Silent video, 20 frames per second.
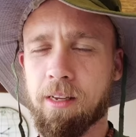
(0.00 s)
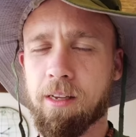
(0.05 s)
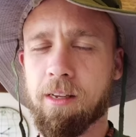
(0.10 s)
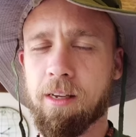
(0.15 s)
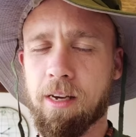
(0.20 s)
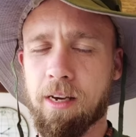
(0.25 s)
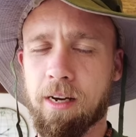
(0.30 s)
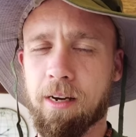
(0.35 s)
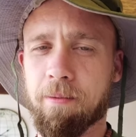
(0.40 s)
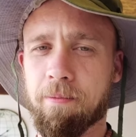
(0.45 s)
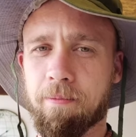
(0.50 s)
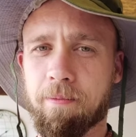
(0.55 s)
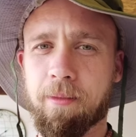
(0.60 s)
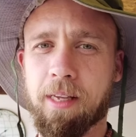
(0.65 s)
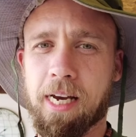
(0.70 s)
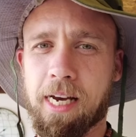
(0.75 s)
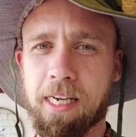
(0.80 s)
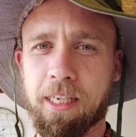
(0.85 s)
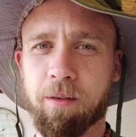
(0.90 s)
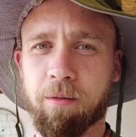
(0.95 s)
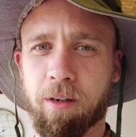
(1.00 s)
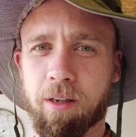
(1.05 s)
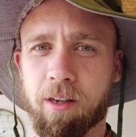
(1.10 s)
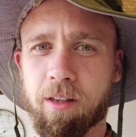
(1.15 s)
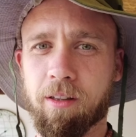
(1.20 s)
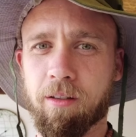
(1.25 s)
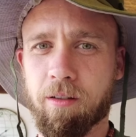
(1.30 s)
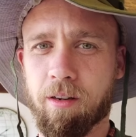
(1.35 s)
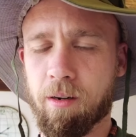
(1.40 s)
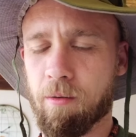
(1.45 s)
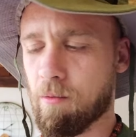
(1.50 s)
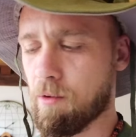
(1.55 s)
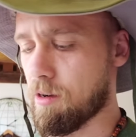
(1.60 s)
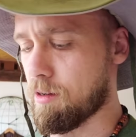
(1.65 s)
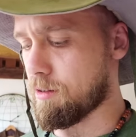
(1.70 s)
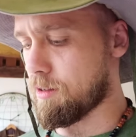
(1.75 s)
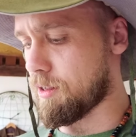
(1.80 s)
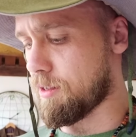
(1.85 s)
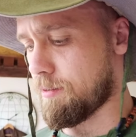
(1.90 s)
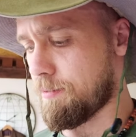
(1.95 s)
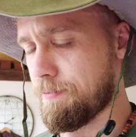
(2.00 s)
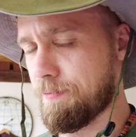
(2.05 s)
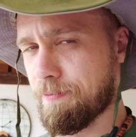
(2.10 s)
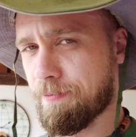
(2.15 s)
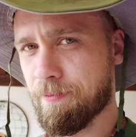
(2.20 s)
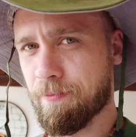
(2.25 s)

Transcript: Yeah, that is what you thought it was.